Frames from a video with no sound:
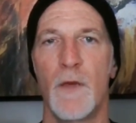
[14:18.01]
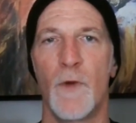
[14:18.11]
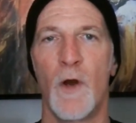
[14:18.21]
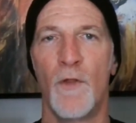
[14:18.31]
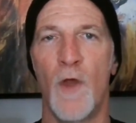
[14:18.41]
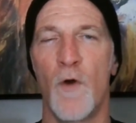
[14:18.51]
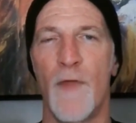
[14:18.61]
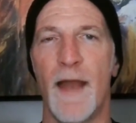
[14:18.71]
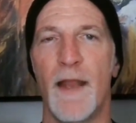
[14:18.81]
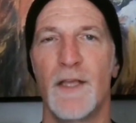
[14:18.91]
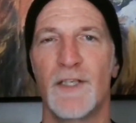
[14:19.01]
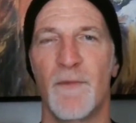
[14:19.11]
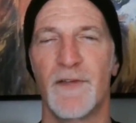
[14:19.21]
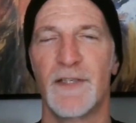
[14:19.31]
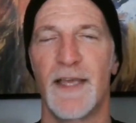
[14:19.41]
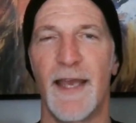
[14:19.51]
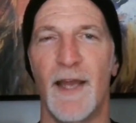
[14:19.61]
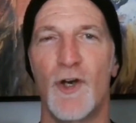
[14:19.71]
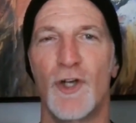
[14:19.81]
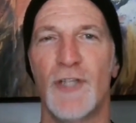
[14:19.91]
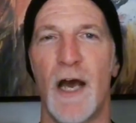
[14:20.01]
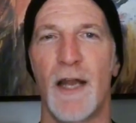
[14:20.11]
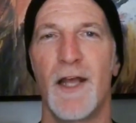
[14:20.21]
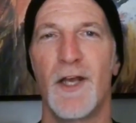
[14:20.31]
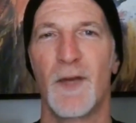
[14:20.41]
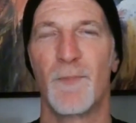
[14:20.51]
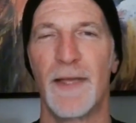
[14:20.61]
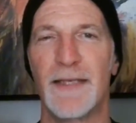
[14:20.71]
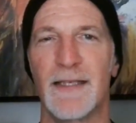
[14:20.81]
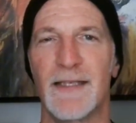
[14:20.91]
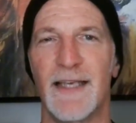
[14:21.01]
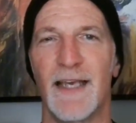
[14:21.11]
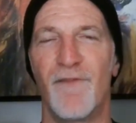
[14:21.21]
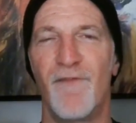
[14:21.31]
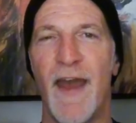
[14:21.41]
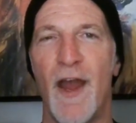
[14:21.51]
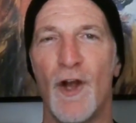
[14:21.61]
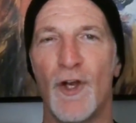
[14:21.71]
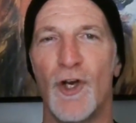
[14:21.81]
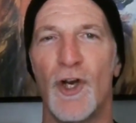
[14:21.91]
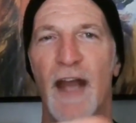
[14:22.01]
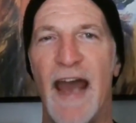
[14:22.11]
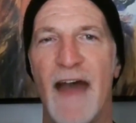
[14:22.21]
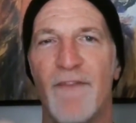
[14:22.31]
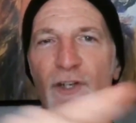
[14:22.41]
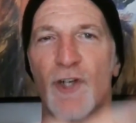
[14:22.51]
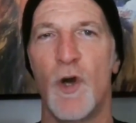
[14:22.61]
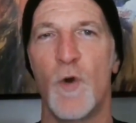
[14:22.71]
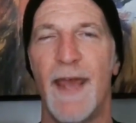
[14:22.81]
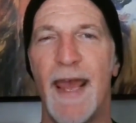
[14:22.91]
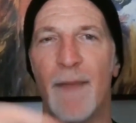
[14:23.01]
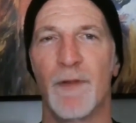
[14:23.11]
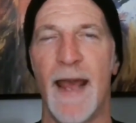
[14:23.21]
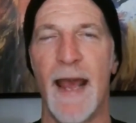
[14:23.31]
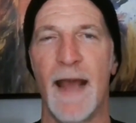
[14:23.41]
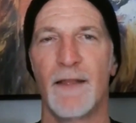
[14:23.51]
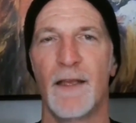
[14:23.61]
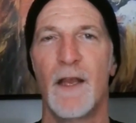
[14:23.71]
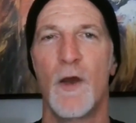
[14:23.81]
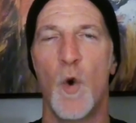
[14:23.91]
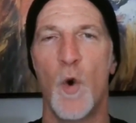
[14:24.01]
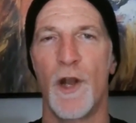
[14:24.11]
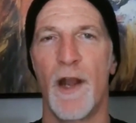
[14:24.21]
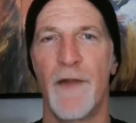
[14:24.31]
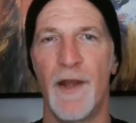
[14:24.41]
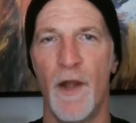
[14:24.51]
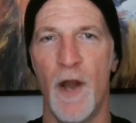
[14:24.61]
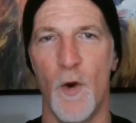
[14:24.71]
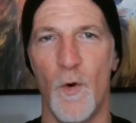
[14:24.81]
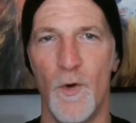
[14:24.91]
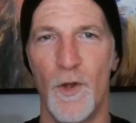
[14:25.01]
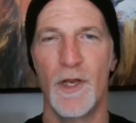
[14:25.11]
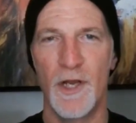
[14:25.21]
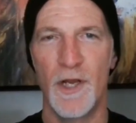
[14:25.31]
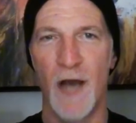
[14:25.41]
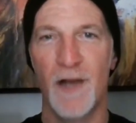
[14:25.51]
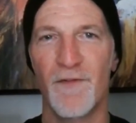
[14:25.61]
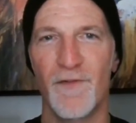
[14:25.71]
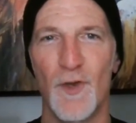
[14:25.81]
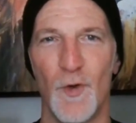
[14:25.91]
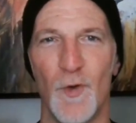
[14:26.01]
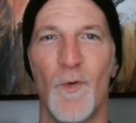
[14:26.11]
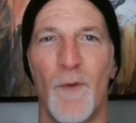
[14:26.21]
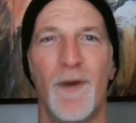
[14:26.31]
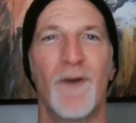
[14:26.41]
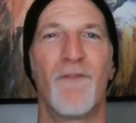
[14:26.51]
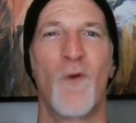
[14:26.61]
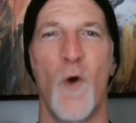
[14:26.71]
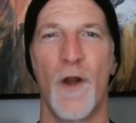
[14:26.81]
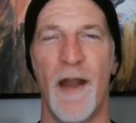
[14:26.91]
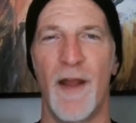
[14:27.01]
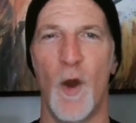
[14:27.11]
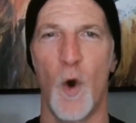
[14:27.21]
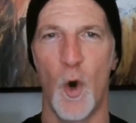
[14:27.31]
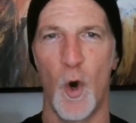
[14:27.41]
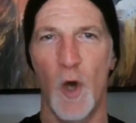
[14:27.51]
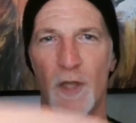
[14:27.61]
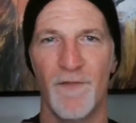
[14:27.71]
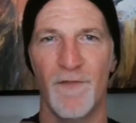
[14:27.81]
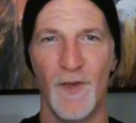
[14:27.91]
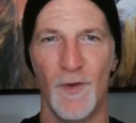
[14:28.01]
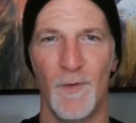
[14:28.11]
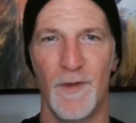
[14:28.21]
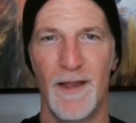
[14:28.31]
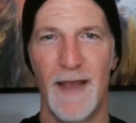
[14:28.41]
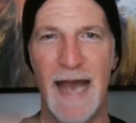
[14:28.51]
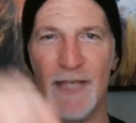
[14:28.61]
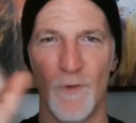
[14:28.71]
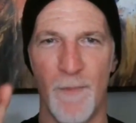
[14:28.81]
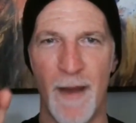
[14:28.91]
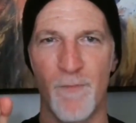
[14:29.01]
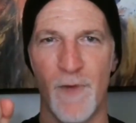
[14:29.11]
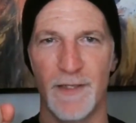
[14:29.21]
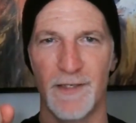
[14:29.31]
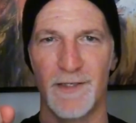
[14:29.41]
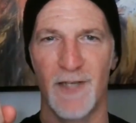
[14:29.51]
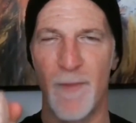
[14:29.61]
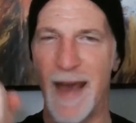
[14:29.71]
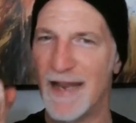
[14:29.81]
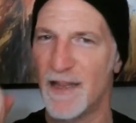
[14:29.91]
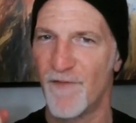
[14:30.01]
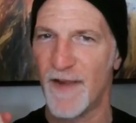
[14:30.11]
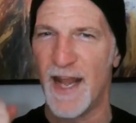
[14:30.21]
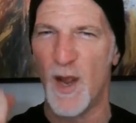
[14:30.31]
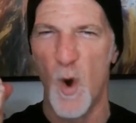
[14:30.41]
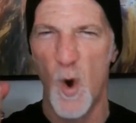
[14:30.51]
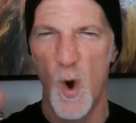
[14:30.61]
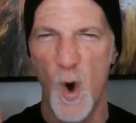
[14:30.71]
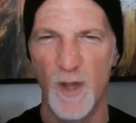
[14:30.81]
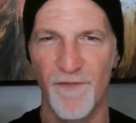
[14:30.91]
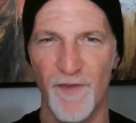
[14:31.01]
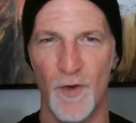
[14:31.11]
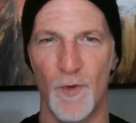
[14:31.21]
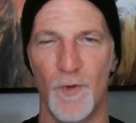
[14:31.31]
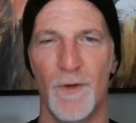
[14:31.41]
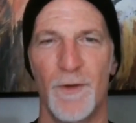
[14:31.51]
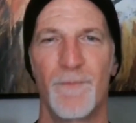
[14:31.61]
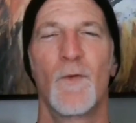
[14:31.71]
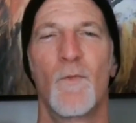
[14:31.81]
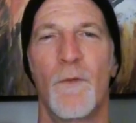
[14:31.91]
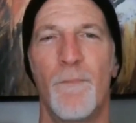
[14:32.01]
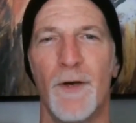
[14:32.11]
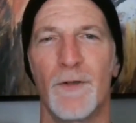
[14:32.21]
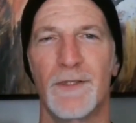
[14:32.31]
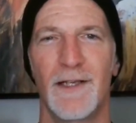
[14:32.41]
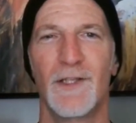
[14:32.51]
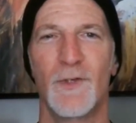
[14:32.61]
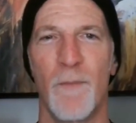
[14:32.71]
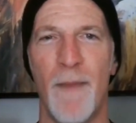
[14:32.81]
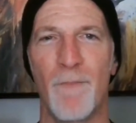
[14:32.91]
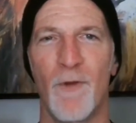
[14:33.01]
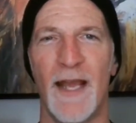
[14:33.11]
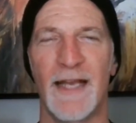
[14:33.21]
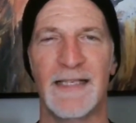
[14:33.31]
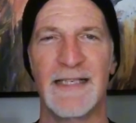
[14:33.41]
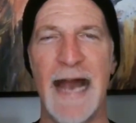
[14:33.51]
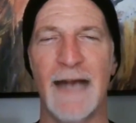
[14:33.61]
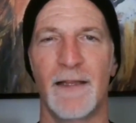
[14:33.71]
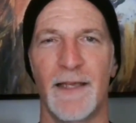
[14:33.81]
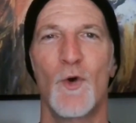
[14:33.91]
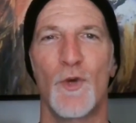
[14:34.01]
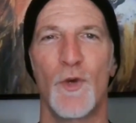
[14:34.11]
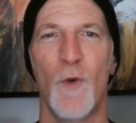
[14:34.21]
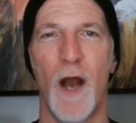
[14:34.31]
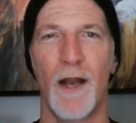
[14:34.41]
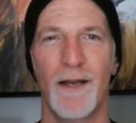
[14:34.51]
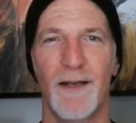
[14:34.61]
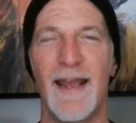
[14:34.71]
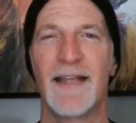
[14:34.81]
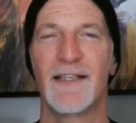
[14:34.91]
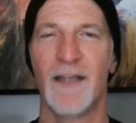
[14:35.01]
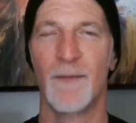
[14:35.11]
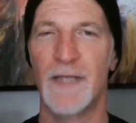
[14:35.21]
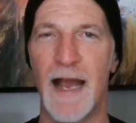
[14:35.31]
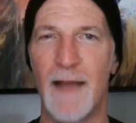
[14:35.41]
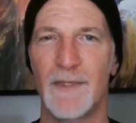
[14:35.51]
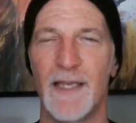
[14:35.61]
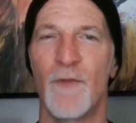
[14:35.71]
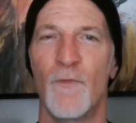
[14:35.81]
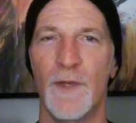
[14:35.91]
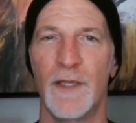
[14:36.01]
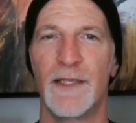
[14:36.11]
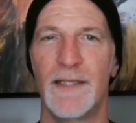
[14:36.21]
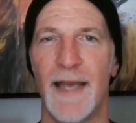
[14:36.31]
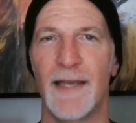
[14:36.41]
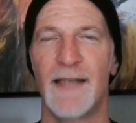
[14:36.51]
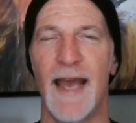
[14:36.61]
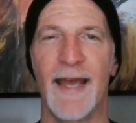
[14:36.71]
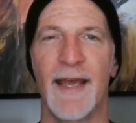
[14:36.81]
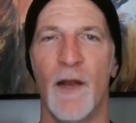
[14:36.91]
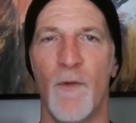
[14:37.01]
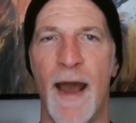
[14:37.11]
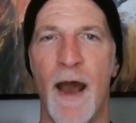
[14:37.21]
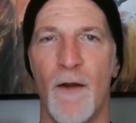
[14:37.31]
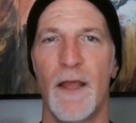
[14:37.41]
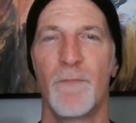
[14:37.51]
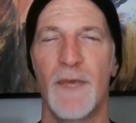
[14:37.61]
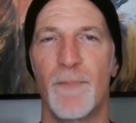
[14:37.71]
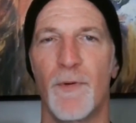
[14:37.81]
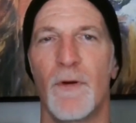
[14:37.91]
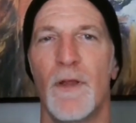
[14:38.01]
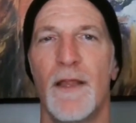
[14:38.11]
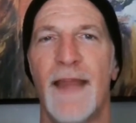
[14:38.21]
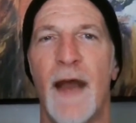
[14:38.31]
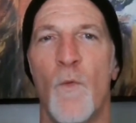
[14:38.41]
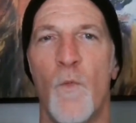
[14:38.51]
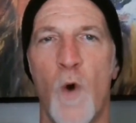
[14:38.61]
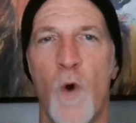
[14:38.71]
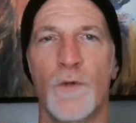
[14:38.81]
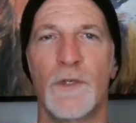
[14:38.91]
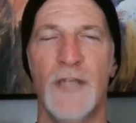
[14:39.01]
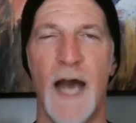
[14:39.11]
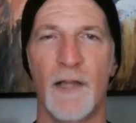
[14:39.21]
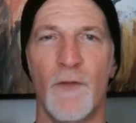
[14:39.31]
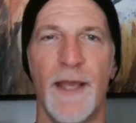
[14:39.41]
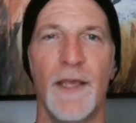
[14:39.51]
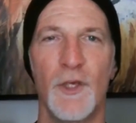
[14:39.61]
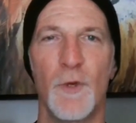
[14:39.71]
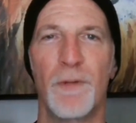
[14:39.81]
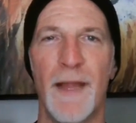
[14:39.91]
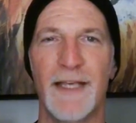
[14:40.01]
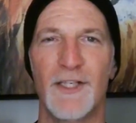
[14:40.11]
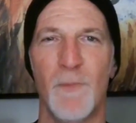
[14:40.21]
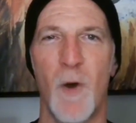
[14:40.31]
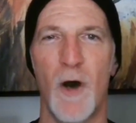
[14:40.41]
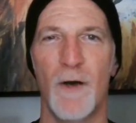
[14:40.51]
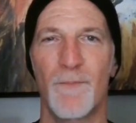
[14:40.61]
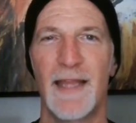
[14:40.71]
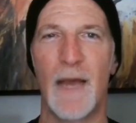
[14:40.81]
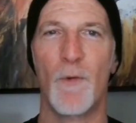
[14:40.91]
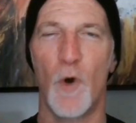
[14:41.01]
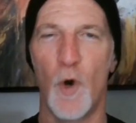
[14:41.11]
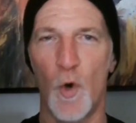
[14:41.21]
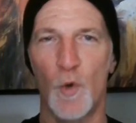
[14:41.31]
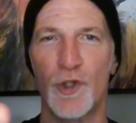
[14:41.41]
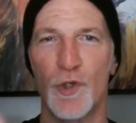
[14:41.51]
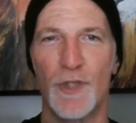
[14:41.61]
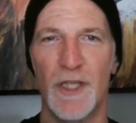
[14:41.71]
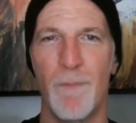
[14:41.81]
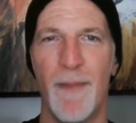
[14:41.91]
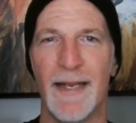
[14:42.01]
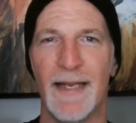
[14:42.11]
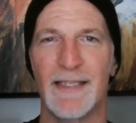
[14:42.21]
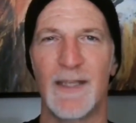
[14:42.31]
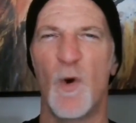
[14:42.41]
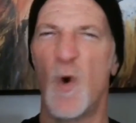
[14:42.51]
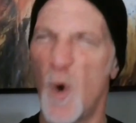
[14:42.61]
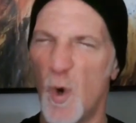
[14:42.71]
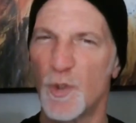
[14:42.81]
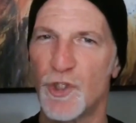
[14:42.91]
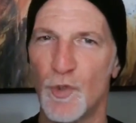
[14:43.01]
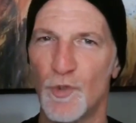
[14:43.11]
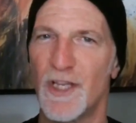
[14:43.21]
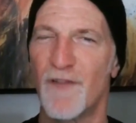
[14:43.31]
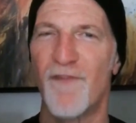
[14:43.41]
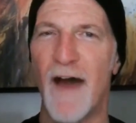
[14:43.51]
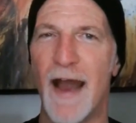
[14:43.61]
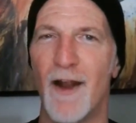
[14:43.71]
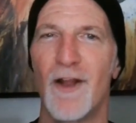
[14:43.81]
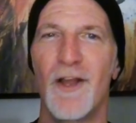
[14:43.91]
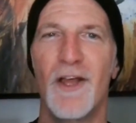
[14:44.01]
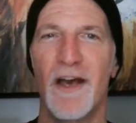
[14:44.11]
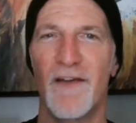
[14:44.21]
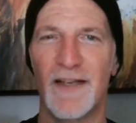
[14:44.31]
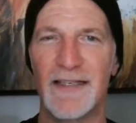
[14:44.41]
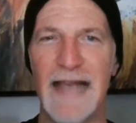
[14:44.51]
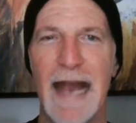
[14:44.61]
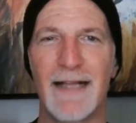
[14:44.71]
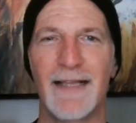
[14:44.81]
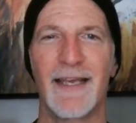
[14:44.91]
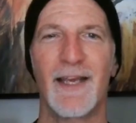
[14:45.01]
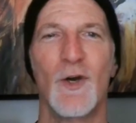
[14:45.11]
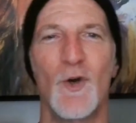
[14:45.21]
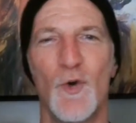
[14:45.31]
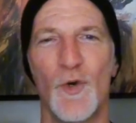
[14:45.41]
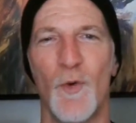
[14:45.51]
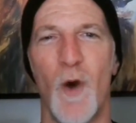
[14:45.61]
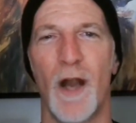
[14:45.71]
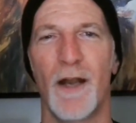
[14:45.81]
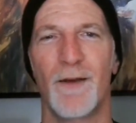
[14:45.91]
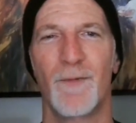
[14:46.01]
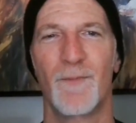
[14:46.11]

We all know that some of us can get hooked on complacency, fair, good, average, okay, bland, ordinary. No. None of you were built for ordinary. All of you, as a remembrance, to come out of the forgetting, all of you were built to remember exactly who you are. And sometimes it really takes hanging around people that won't tolerate you playing small, that will hold you to the bigness, that will hold you to the fire of exactly who you are.